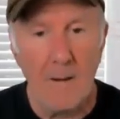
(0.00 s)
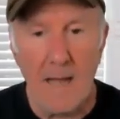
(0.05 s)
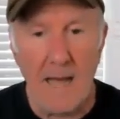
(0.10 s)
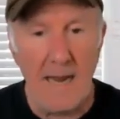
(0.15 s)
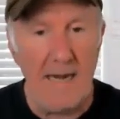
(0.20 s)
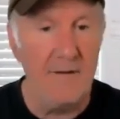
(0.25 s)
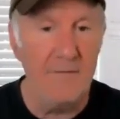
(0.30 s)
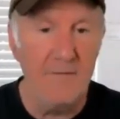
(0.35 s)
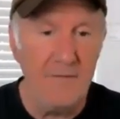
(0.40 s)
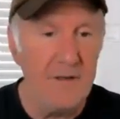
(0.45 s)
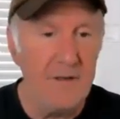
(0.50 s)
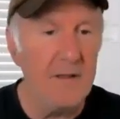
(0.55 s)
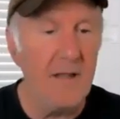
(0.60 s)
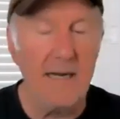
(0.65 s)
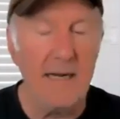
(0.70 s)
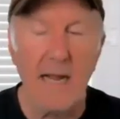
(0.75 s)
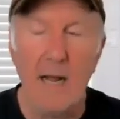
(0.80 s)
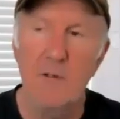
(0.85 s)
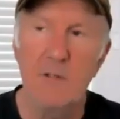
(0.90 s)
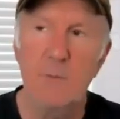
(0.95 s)
I didn't feel
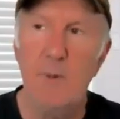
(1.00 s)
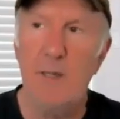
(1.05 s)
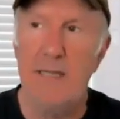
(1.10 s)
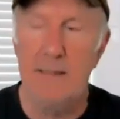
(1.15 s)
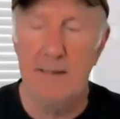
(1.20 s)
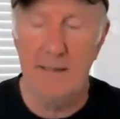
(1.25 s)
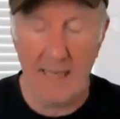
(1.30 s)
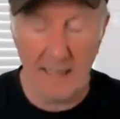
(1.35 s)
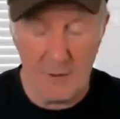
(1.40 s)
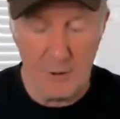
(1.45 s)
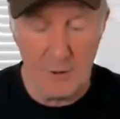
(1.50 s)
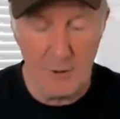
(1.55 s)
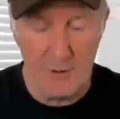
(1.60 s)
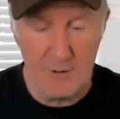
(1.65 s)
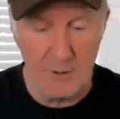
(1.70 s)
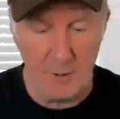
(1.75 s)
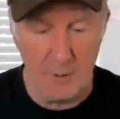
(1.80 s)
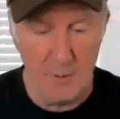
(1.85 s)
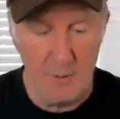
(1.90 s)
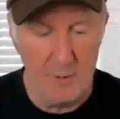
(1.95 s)
like I was being lectured
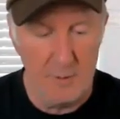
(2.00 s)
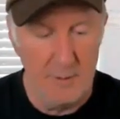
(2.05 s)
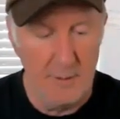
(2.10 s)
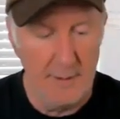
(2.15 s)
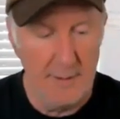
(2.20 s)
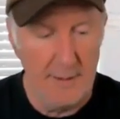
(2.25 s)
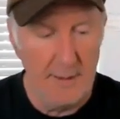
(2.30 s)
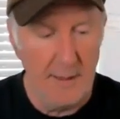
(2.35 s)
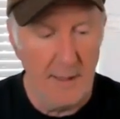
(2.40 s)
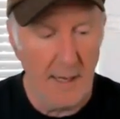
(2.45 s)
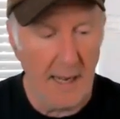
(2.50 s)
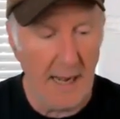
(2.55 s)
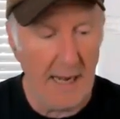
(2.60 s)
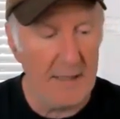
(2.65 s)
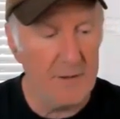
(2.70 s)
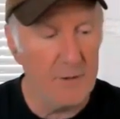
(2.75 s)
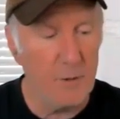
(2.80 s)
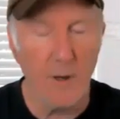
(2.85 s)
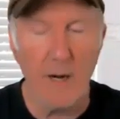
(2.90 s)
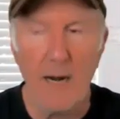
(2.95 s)
to.
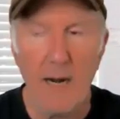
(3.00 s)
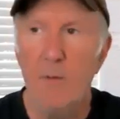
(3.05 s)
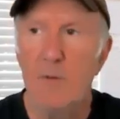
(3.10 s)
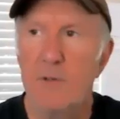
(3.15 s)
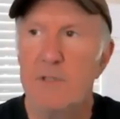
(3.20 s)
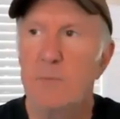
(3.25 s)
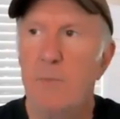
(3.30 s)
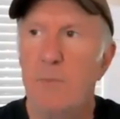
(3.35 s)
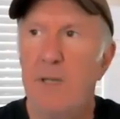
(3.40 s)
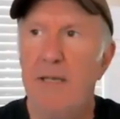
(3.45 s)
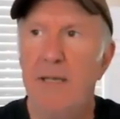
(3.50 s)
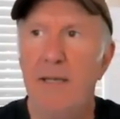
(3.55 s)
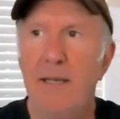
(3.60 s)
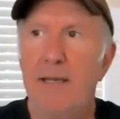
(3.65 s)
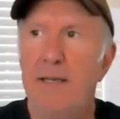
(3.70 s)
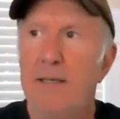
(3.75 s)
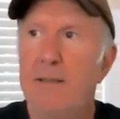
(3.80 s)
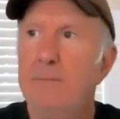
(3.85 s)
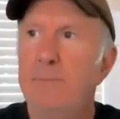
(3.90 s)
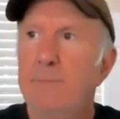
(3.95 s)
I thought I was
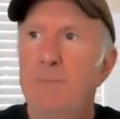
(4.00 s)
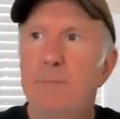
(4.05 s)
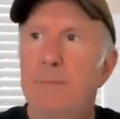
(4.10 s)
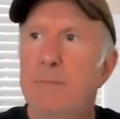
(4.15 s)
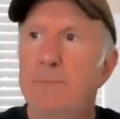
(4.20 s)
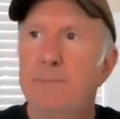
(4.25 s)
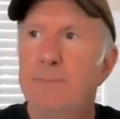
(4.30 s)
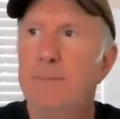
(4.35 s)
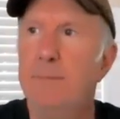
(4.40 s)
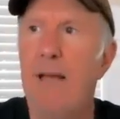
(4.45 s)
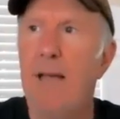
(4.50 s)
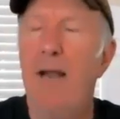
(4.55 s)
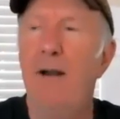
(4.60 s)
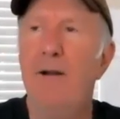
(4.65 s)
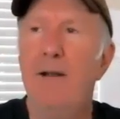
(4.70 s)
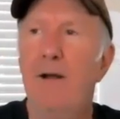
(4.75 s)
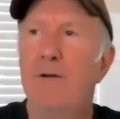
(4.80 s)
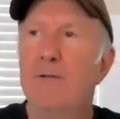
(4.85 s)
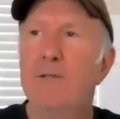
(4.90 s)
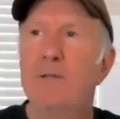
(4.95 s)
being, I
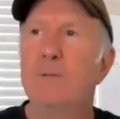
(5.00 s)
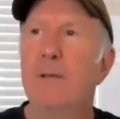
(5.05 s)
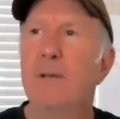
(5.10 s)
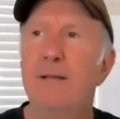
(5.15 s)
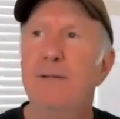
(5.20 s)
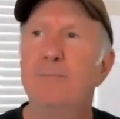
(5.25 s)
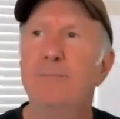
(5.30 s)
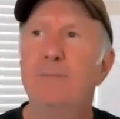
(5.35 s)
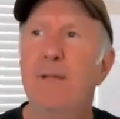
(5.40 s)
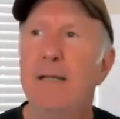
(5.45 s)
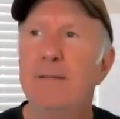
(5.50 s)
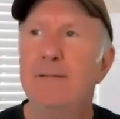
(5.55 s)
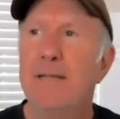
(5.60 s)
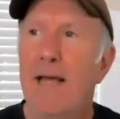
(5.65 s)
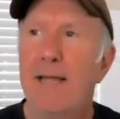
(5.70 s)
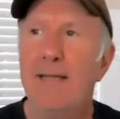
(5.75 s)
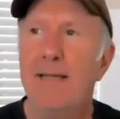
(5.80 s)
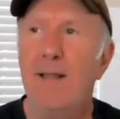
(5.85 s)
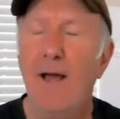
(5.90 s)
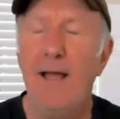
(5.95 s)
don't know,
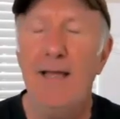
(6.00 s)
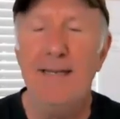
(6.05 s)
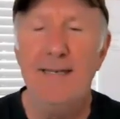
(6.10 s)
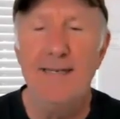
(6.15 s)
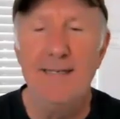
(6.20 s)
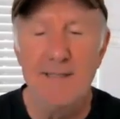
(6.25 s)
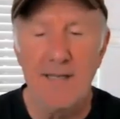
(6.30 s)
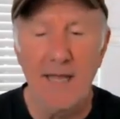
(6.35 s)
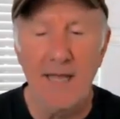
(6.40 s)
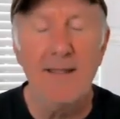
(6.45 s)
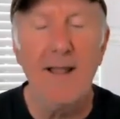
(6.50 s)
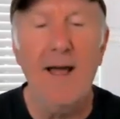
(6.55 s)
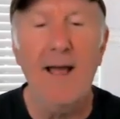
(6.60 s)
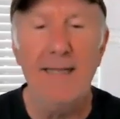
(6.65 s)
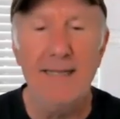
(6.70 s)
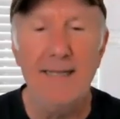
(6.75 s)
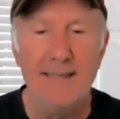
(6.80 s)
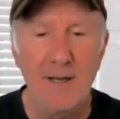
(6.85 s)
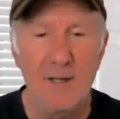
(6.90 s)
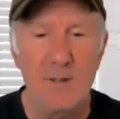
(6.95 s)
enlightened.
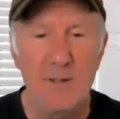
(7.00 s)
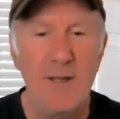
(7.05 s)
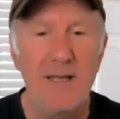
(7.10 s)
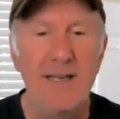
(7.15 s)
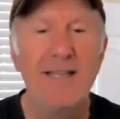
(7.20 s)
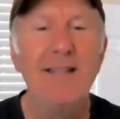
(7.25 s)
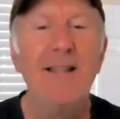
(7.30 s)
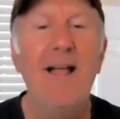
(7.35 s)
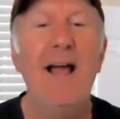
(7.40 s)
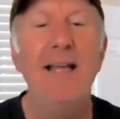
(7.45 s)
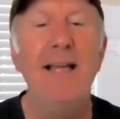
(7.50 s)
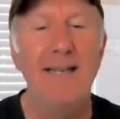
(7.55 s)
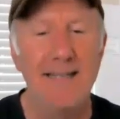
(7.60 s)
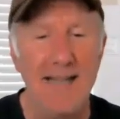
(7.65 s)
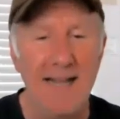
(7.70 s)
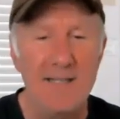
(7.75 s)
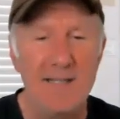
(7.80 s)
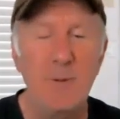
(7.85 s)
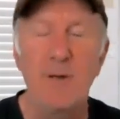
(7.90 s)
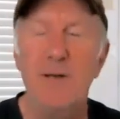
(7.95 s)
I was being enlightened.
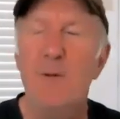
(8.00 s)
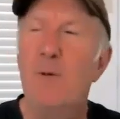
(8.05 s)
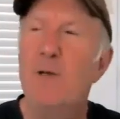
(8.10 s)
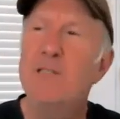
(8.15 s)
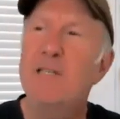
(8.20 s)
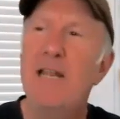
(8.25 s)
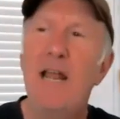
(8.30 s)
That's what it